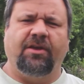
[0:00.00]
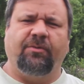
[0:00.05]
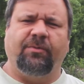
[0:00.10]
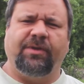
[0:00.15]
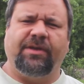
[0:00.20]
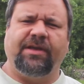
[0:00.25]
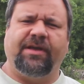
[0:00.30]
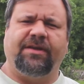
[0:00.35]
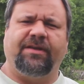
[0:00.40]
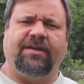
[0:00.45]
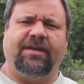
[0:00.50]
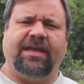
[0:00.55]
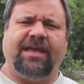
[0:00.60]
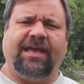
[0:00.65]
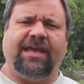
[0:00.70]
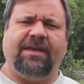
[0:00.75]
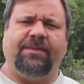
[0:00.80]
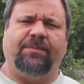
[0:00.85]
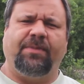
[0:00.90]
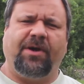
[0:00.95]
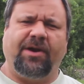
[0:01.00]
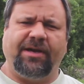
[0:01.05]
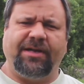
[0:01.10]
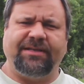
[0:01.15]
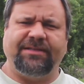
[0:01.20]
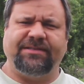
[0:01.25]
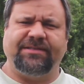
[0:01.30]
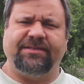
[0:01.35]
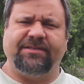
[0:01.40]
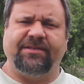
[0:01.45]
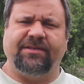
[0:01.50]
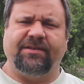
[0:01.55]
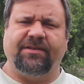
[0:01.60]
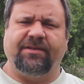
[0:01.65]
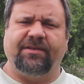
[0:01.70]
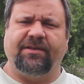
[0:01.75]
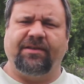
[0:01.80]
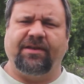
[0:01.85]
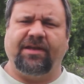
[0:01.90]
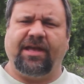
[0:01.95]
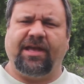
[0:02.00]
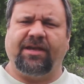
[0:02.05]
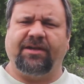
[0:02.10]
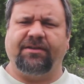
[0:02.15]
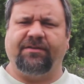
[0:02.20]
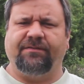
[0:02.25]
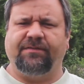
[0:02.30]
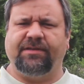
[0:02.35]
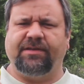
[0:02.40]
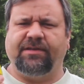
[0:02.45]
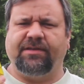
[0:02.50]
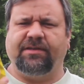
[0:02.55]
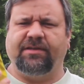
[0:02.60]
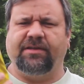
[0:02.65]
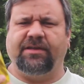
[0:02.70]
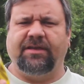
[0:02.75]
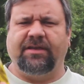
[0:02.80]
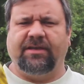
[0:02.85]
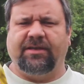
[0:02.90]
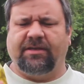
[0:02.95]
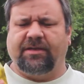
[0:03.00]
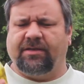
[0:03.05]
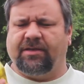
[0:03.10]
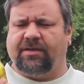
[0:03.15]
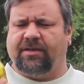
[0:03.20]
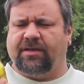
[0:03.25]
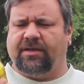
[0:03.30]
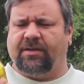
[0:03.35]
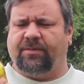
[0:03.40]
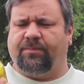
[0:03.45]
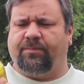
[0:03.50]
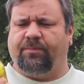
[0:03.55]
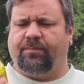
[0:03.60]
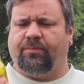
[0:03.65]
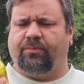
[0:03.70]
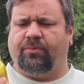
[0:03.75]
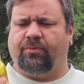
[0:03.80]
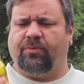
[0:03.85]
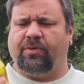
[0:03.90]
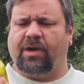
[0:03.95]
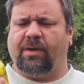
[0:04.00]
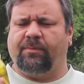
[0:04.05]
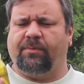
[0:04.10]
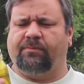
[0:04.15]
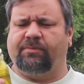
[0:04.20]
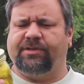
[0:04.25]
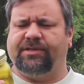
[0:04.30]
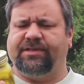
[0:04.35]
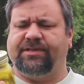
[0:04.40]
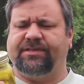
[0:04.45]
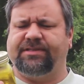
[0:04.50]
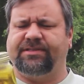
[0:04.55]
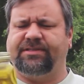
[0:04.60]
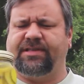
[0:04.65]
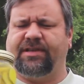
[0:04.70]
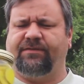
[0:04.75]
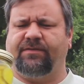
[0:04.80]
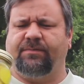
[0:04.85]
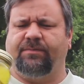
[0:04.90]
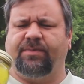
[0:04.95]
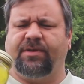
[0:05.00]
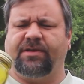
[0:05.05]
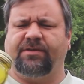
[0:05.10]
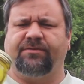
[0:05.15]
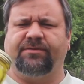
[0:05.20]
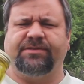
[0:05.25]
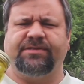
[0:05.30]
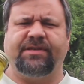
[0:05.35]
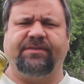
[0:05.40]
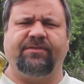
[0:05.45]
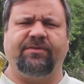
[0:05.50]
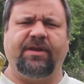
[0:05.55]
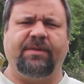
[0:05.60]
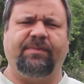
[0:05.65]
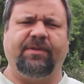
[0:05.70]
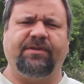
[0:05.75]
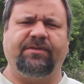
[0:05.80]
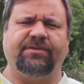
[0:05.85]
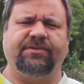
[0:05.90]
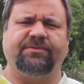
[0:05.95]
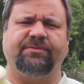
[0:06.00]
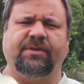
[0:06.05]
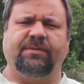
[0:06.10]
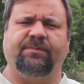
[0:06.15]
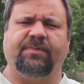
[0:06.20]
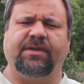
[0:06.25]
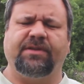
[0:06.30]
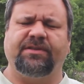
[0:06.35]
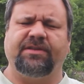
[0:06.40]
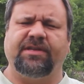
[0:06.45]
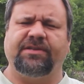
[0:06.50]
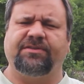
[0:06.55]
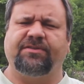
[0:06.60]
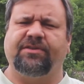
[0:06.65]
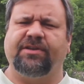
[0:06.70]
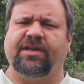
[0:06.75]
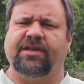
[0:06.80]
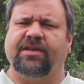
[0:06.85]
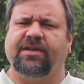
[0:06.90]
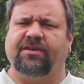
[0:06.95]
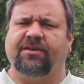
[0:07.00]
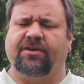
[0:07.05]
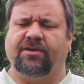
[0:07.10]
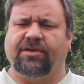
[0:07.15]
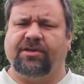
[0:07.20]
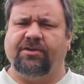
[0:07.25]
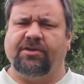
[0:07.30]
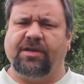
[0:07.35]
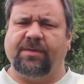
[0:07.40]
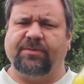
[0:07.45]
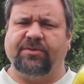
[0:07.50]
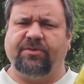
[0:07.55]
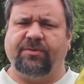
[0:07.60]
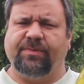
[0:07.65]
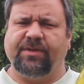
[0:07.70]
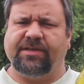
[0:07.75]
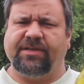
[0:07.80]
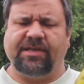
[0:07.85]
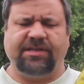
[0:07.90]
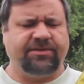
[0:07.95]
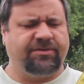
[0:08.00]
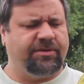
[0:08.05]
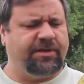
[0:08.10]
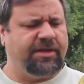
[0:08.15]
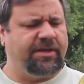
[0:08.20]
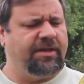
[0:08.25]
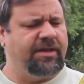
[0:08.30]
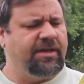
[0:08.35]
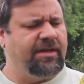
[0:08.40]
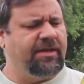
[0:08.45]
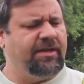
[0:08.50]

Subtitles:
We got 8 pints out of the probably 7 or 8 pickles we picked yesterday, or cucumbers we picked yesterday.